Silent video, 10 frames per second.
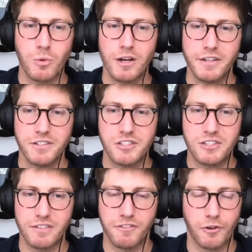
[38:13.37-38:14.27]
one
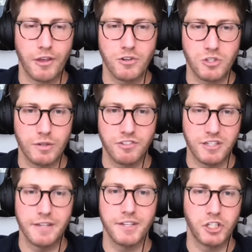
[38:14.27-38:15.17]
is for those who have
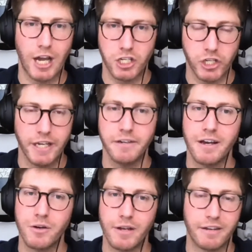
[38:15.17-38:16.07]
seen the Josh
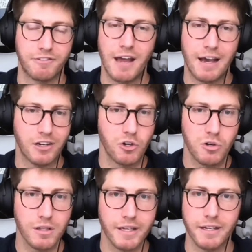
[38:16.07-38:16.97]
keynote, and if not,
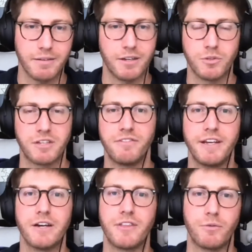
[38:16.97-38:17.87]
Google it. It was a
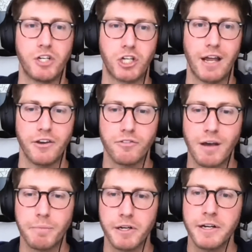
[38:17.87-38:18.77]
video that we shot in
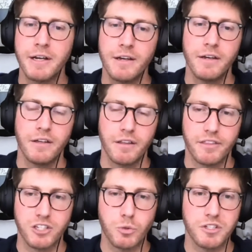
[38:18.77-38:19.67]
November.
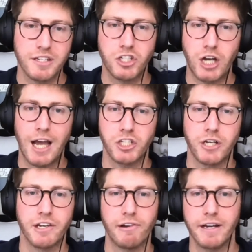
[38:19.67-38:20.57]
This was a Josh
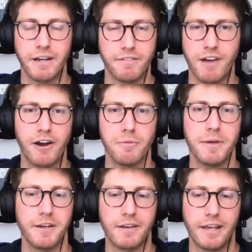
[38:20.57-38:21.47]
integrated
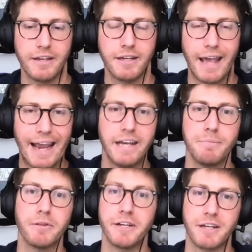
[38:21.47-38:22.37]
environment in an $80
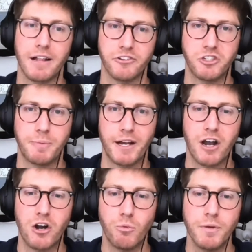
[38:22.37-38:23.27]
million spec
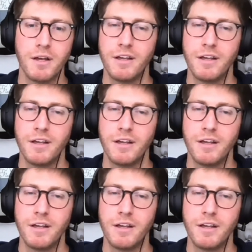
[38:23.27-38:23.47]
home